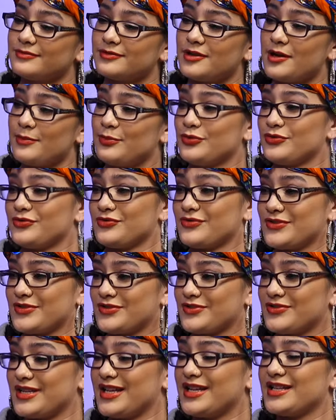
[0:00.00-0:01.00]

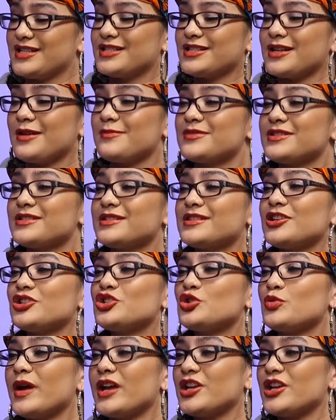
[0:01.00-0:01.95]
couples in I some situations. I thought you were